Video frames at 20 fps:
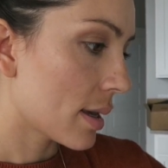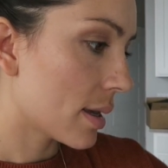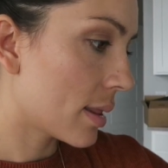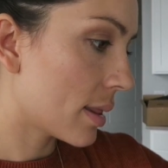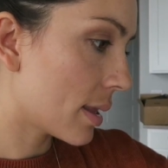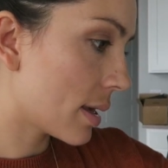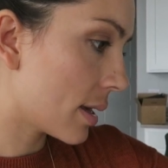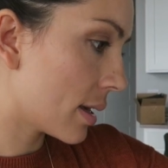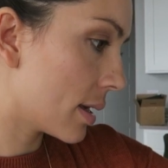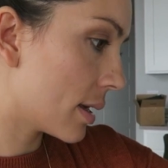
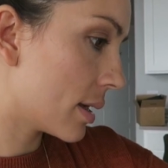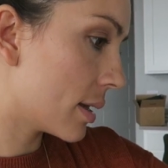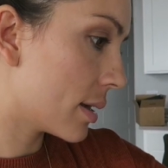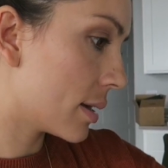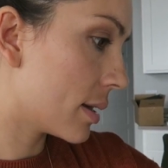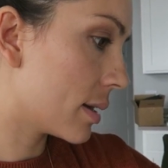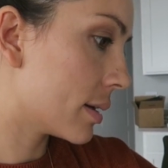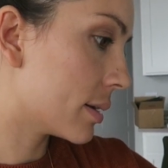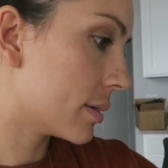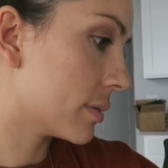And
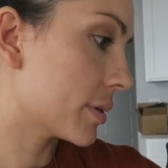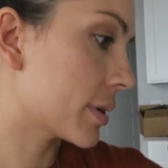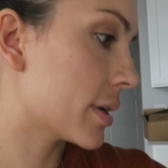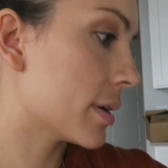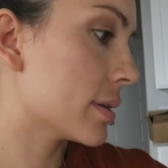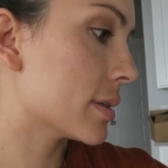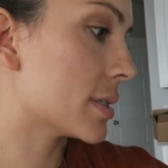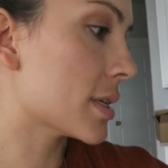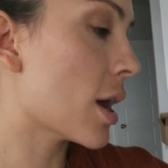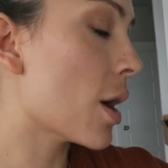then,
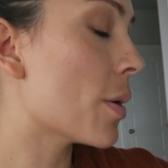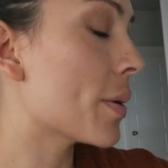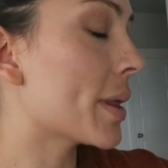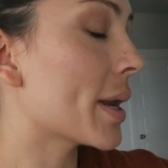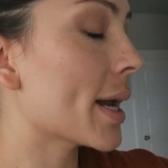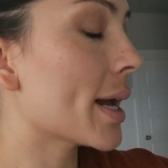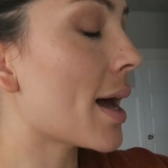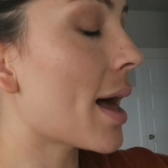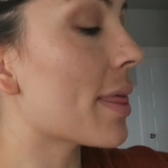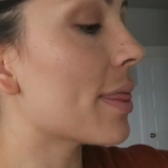oh, and
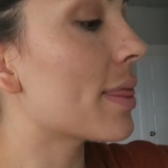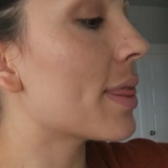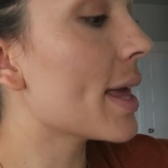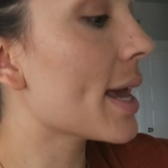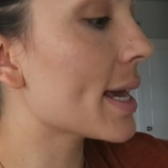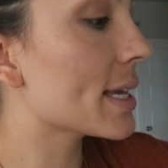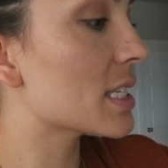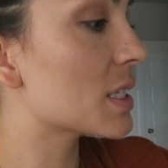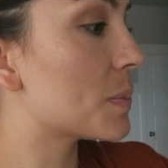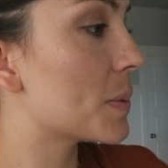then I got
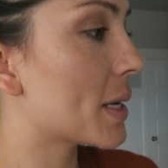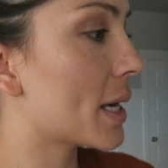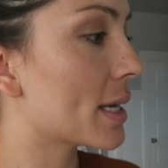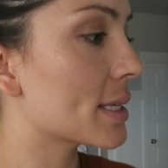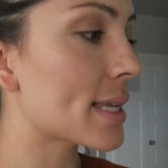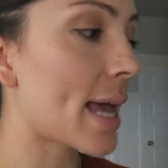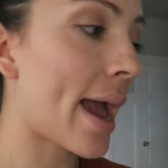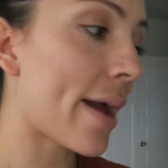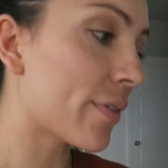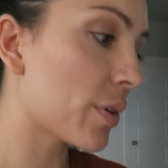this
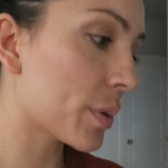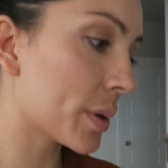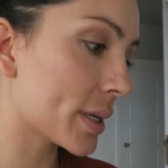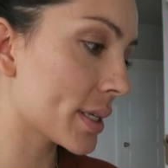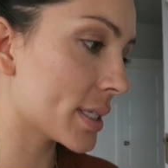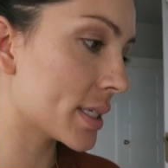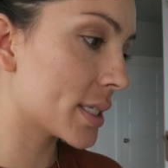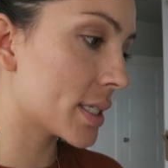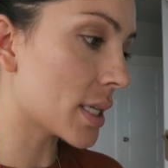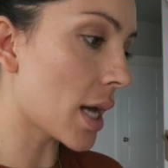because everyone
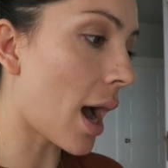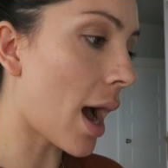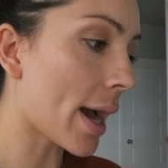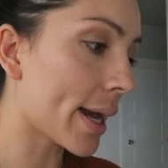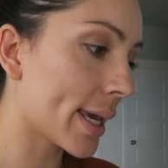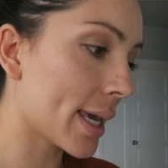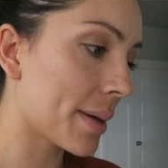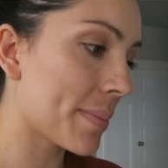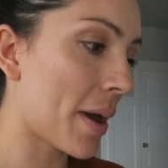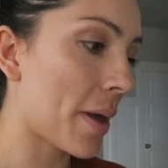is
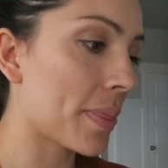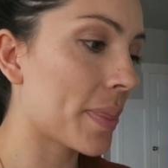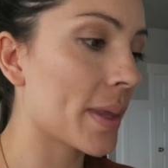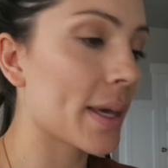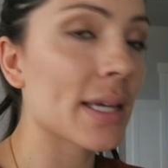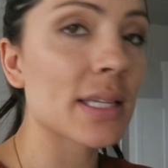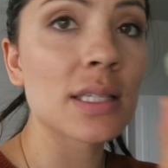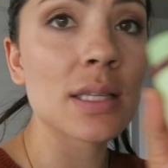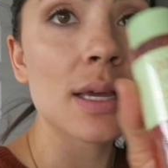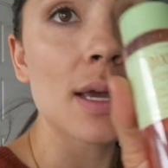talking about
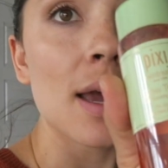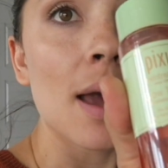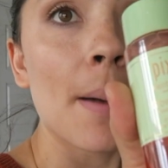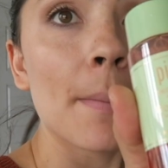this,